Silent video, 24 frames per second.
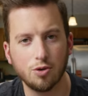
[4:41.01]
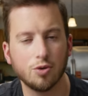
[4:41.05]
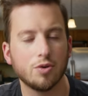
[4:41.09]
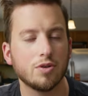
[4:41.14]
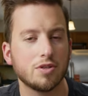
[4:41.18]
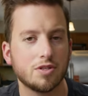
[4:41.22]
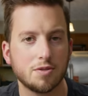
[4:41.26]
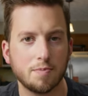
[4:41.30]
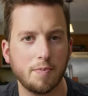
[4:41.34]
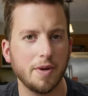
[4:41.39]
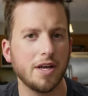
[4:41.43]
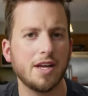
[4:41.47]
You know
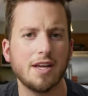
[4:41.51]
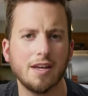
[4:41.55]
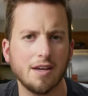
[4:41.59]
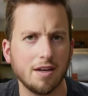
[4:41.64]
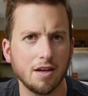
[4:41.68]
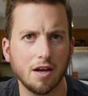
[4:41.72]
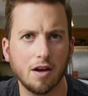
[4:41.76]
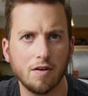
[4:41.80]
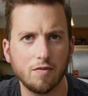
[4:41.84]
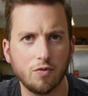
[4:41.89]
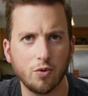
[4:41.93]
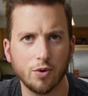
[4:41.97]
what,
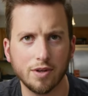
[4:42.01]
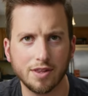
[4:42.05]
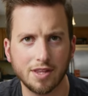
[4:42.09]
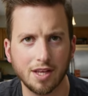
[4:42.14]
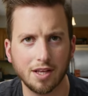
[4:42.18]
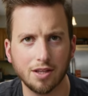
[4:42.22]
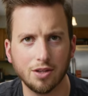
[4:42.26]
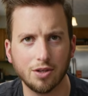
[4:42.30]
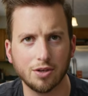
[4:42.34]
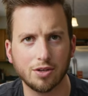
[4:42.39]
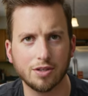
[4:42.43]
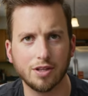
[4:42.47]
speaking of what
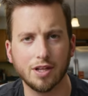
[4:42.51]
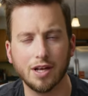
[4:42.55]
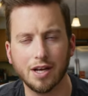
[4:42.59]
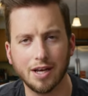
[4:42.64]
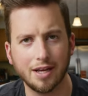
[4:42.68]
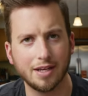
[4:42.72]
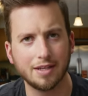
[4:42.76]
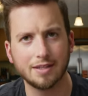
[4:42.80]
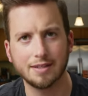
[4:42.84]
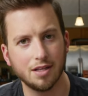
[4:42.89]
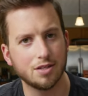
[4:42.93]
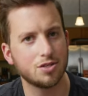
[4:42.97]
they look like,